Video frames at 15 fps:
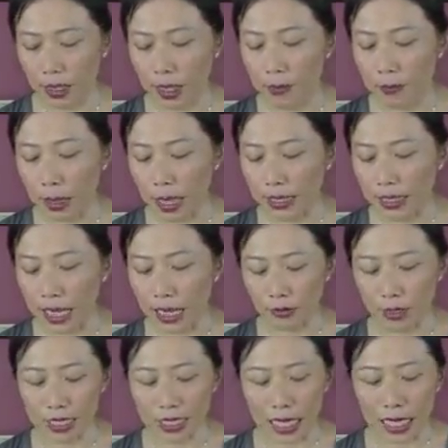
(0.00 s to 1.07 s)
Men have
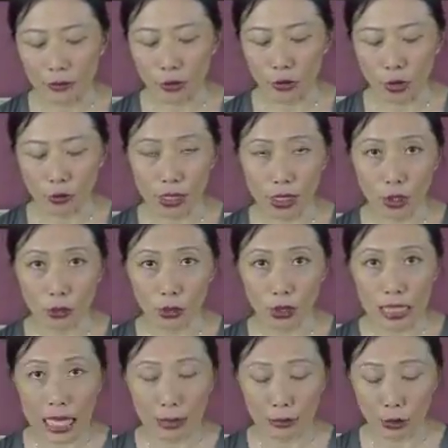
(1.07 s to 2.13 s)
the same chromosomal
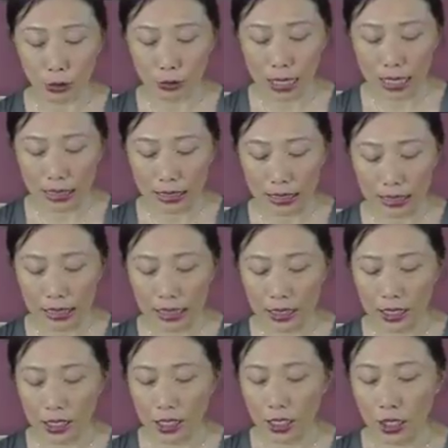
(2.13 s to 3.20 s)
abnormality
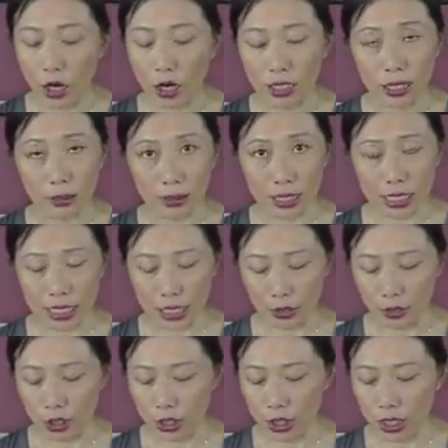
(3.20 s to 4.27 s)
causing
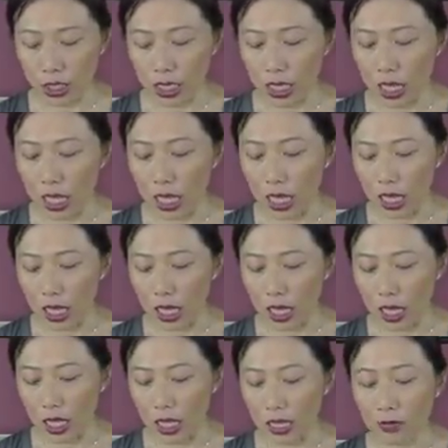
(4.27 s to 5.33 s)
miscarriage.
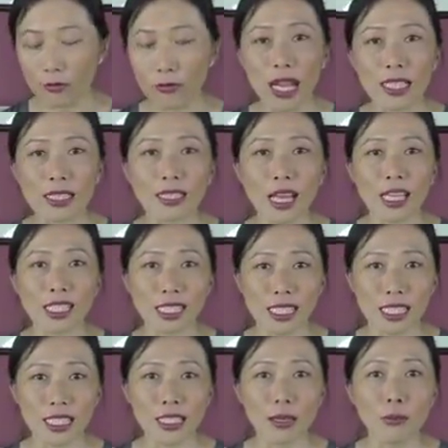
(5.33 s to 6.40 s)
In fact, I
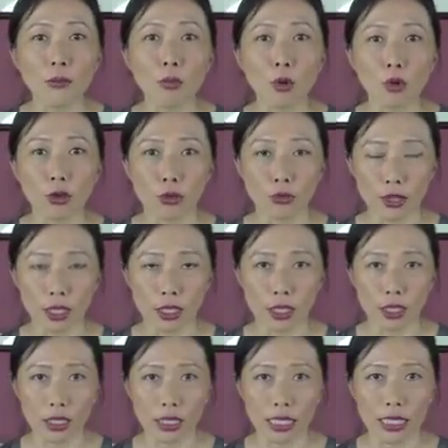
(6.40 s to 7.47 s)
see
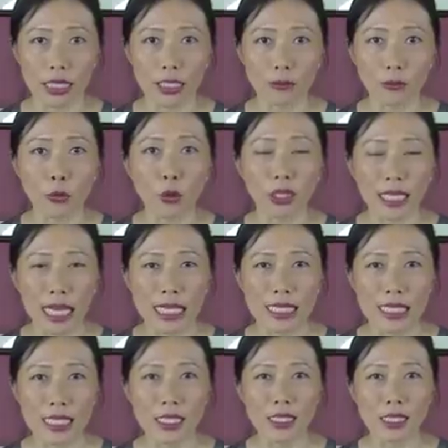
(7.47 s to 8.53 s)
more
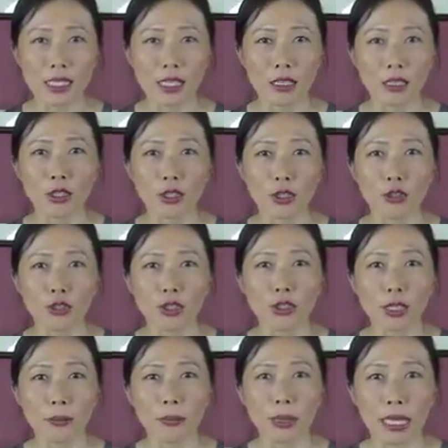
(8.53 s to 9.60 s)
cases are due to
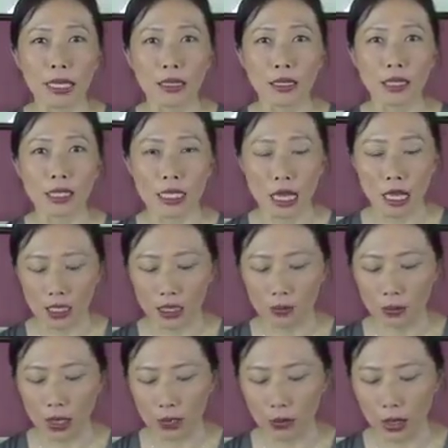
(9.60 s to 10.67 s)
the male side,
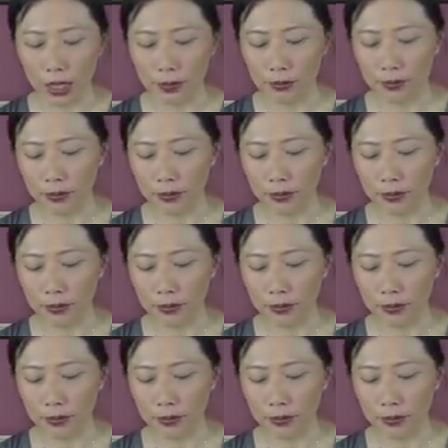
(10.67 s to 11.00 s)
by the way.